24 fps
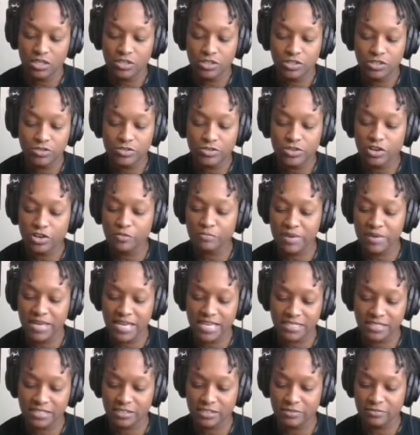Do your
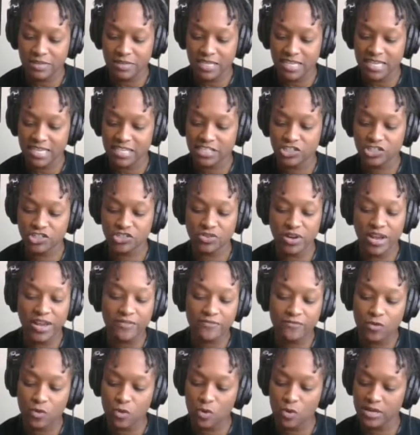best to be as
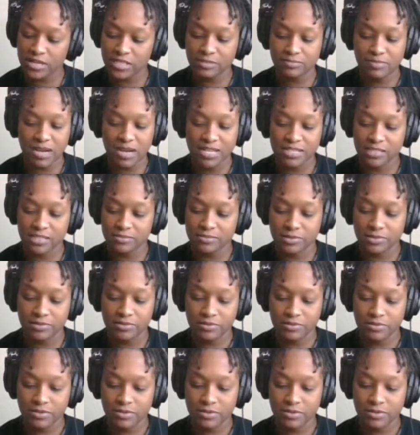straightforward as possible.